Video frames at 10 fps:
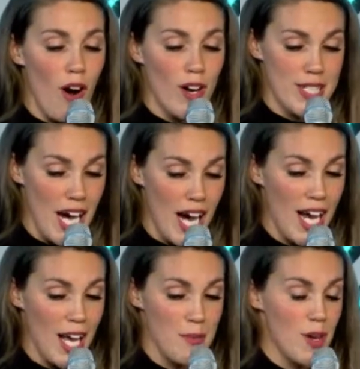our
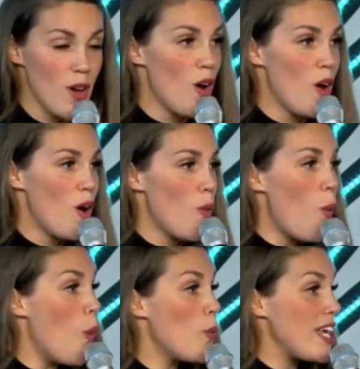time,
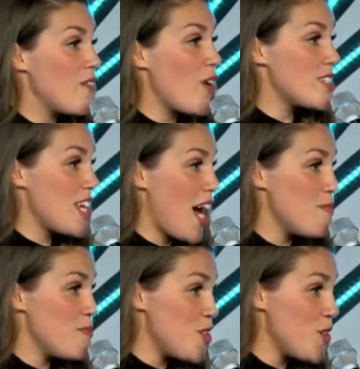what we give our
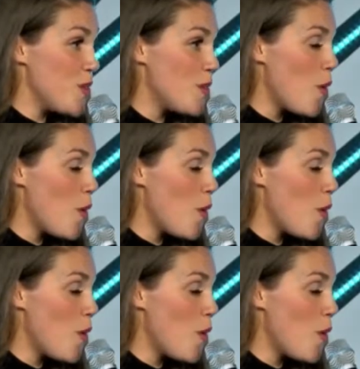time to.